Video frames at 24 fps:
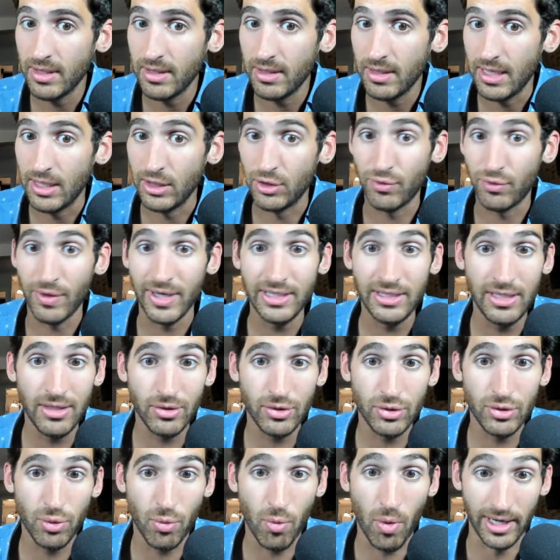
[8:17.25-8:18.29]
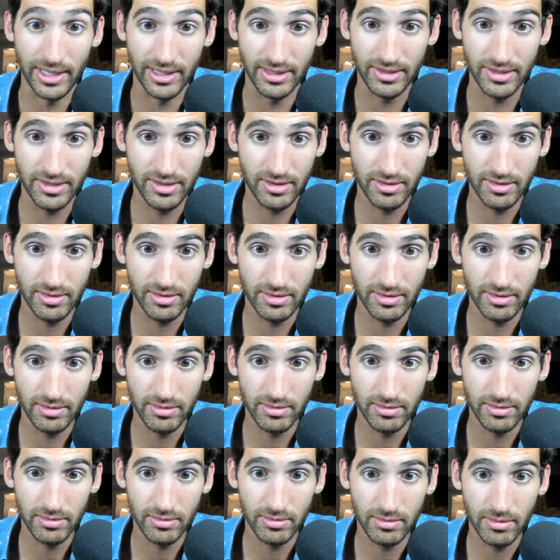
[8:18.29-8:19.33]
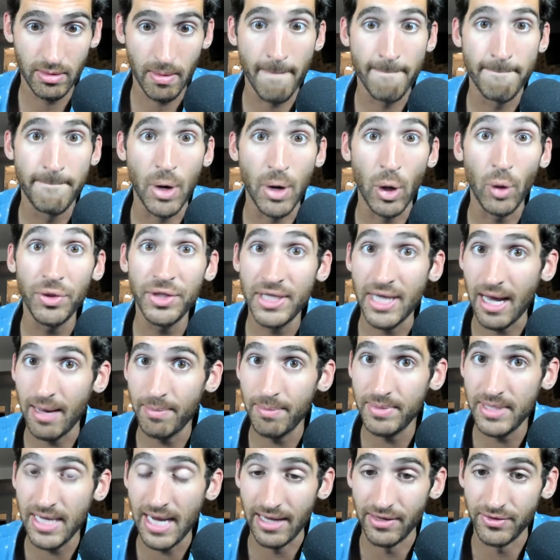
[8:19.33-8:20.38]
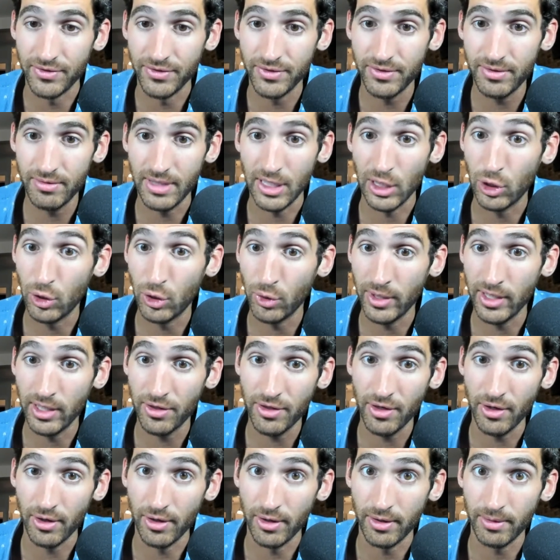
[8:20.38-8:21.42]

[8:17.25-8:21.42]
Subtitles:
He's raced here twice, both top tens, including a third.